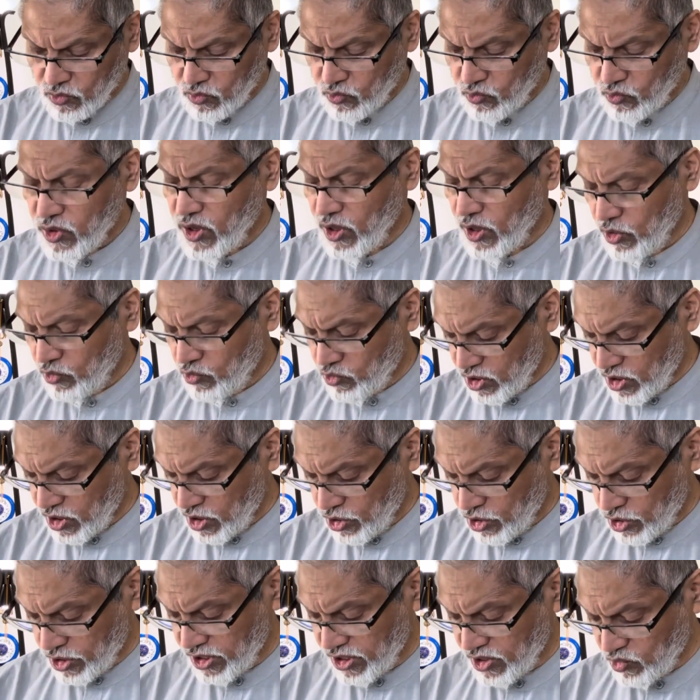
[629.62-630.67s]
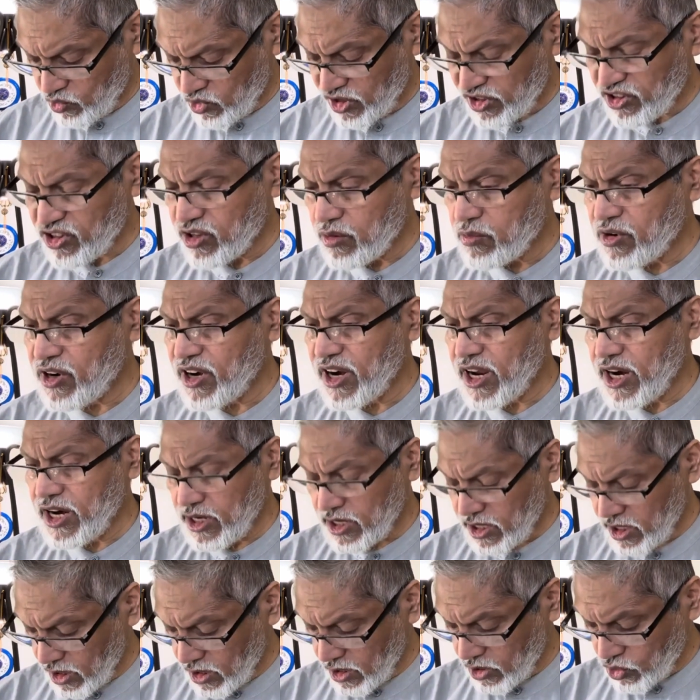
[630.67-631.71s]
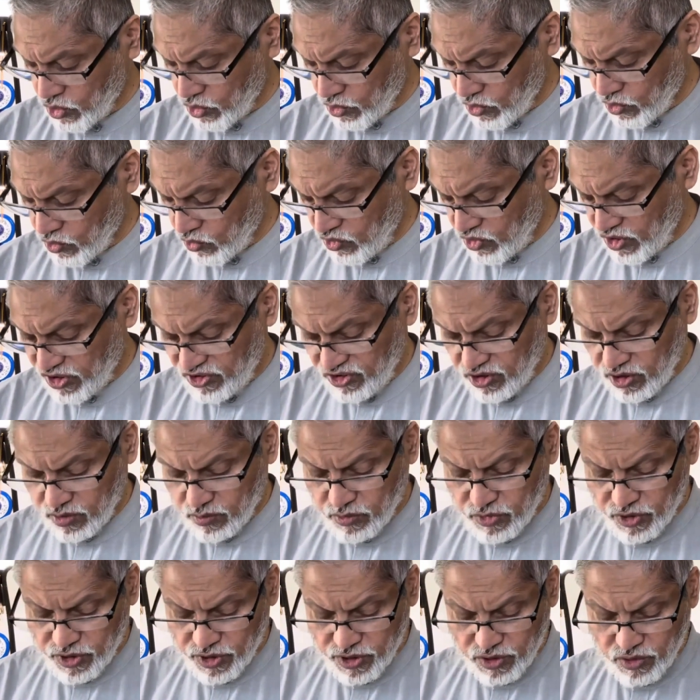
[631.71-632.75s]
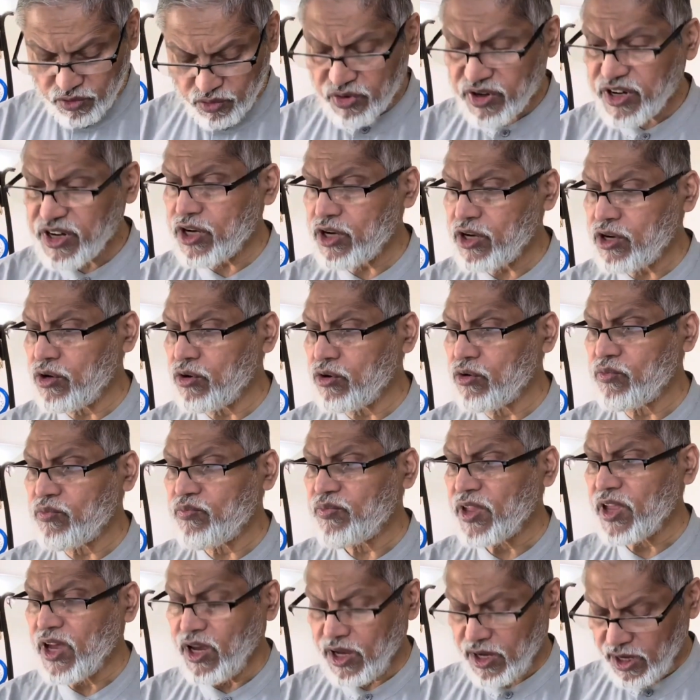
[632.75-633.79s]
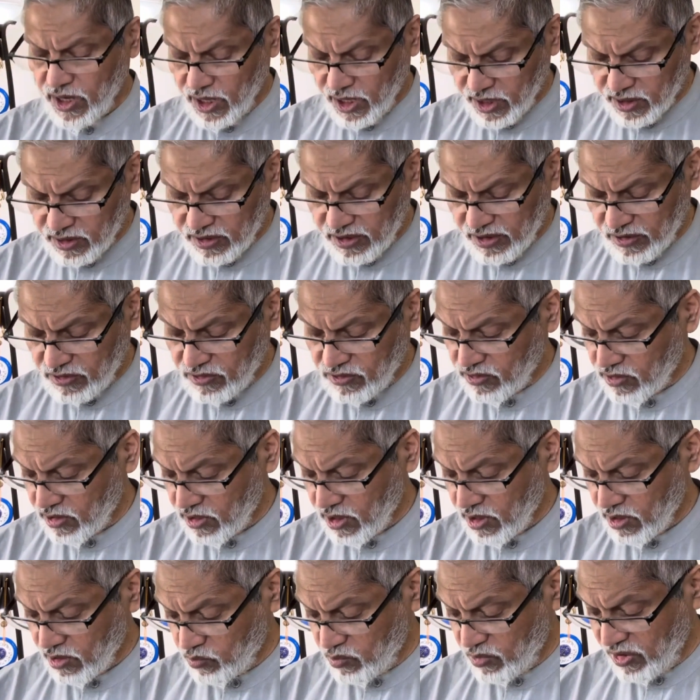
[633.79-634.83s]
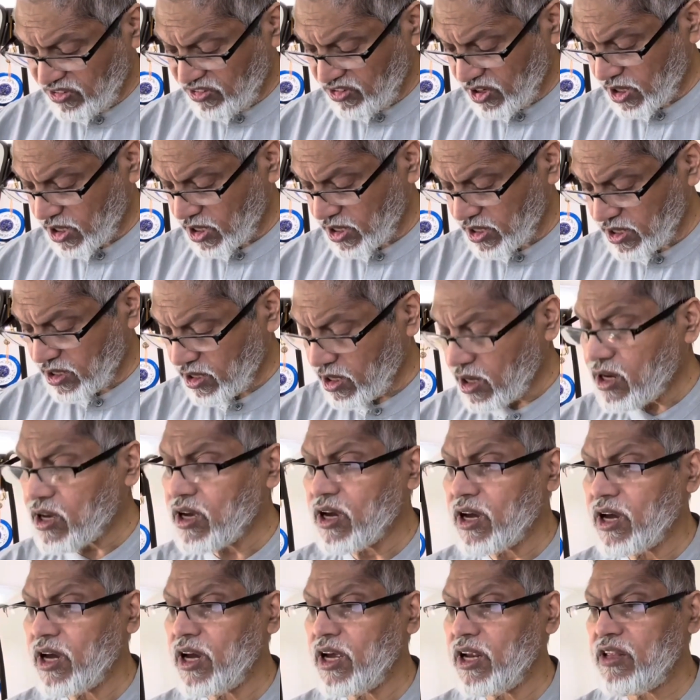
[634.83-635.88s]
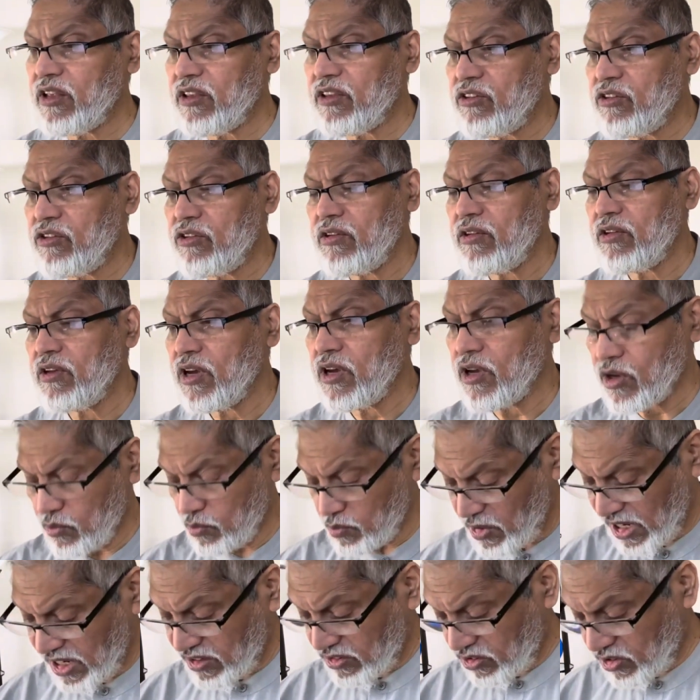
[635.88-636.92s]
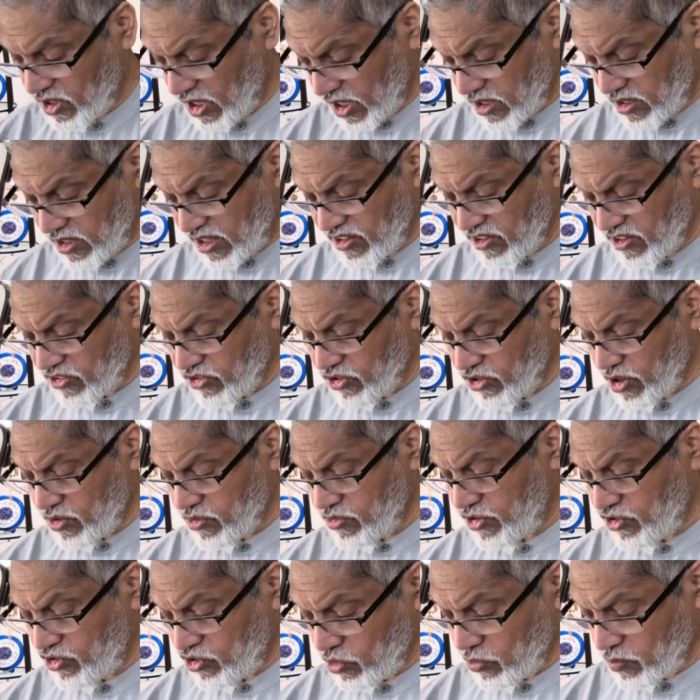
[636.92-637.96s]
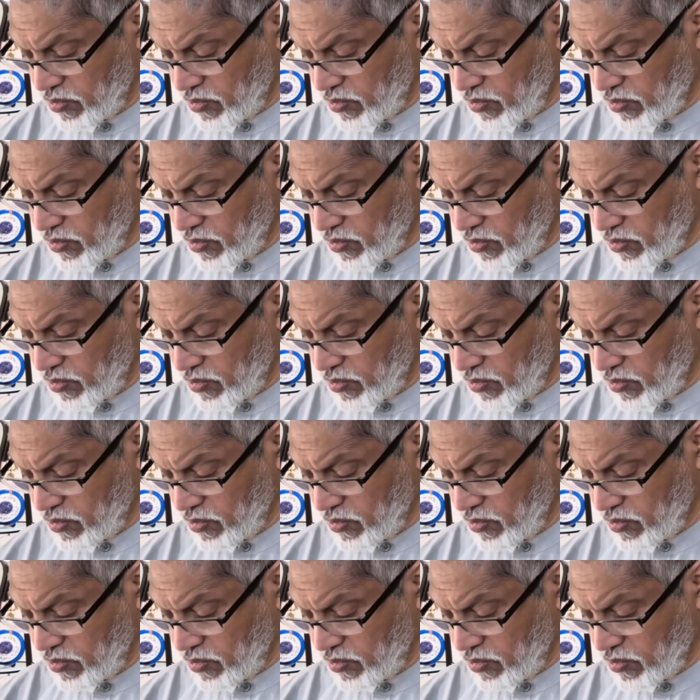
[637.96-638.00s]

we heard the verse number 19 to verse number 22. In this basically it is being said that the service to